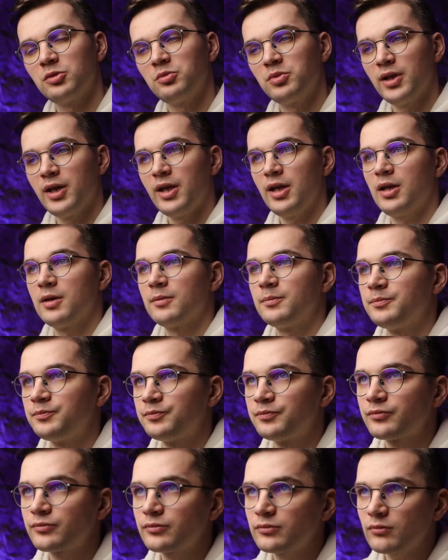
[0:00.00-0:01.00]
Replay.
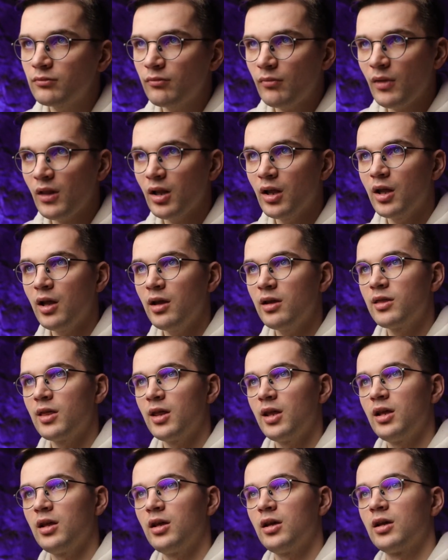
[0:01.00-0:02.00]
I
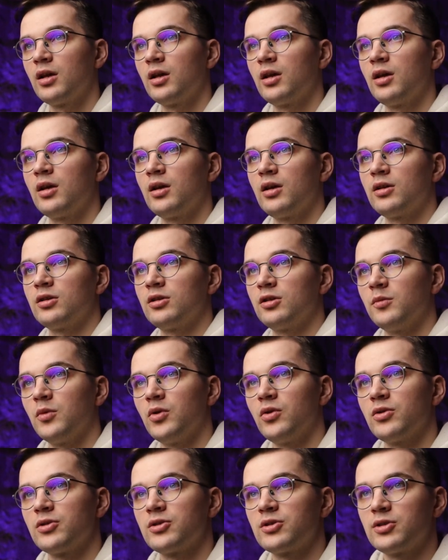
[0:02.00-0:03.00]
think the
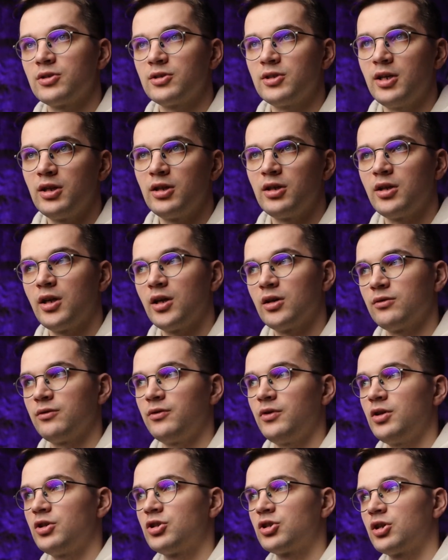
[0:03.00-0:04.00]
most standing out
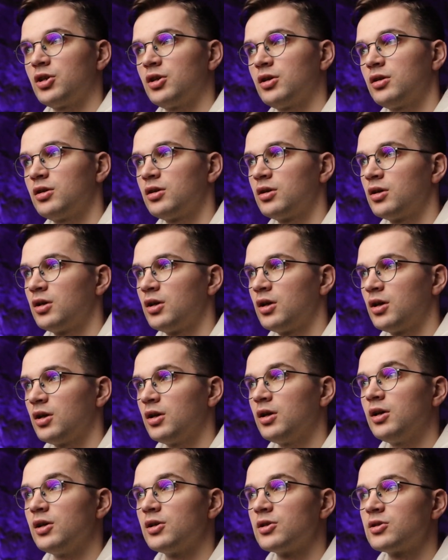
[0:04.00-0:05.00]
feature
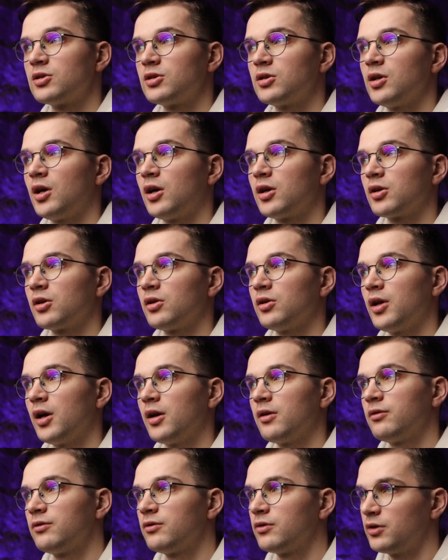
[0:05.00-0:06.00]
is start a
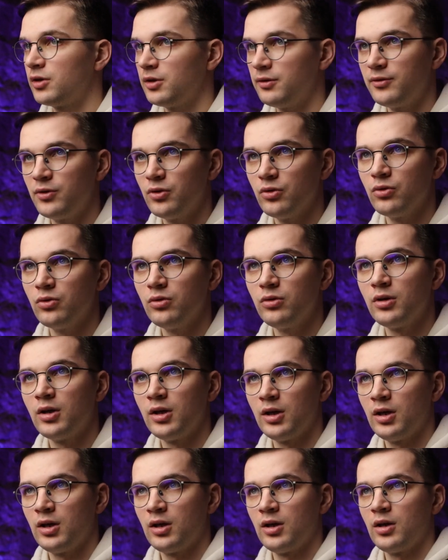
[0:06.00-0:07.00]
live review
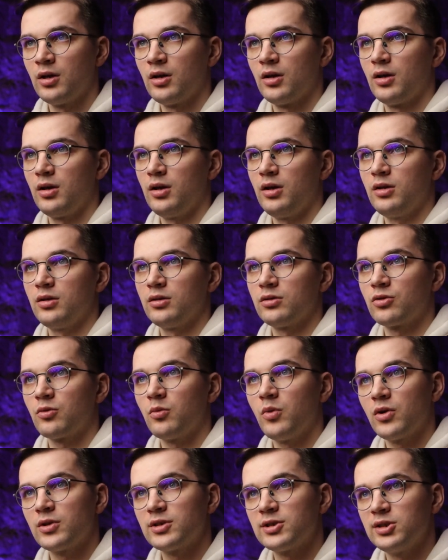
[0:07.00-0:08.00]
in
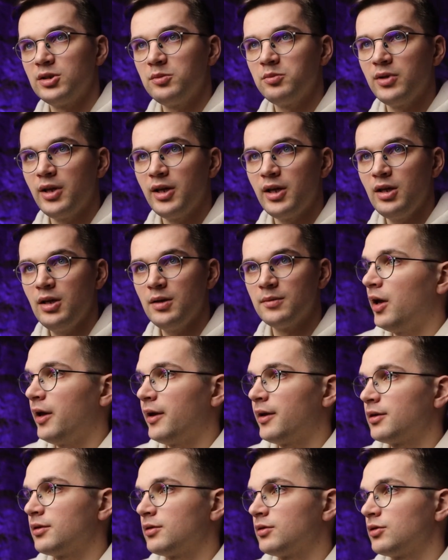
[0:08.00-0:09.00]
Dropbox Replay,
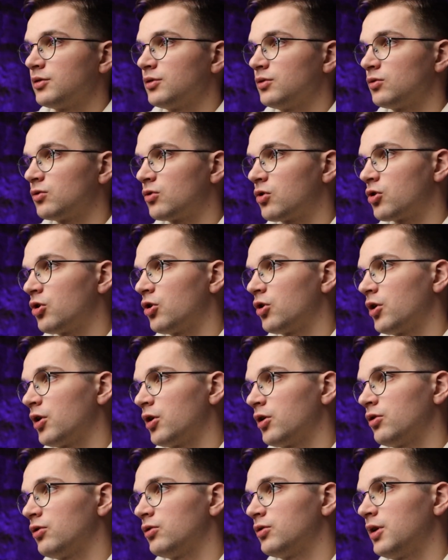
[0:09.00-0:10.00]
and on
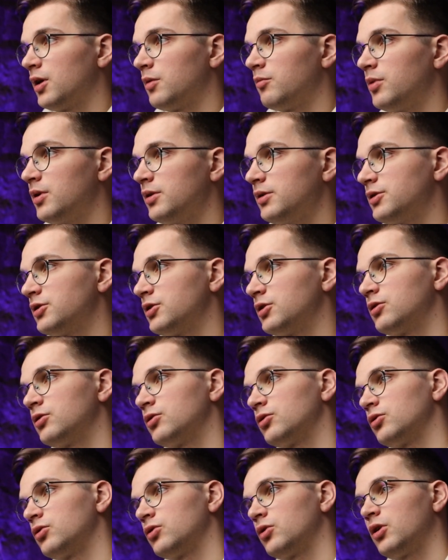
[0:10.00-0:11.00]
Krockio the ability
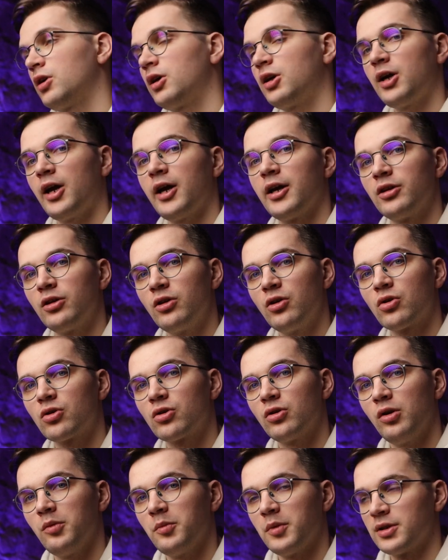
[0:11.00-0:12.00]
to hide your
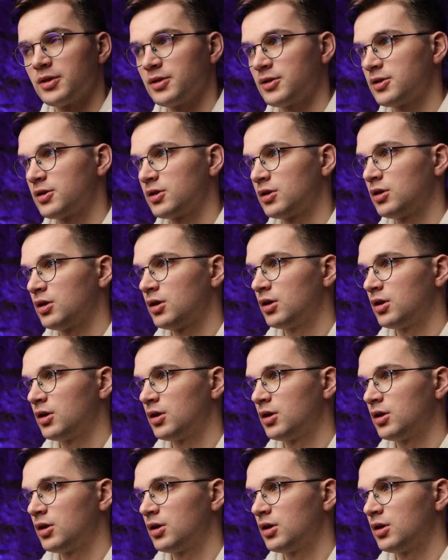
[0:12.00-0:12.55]
comments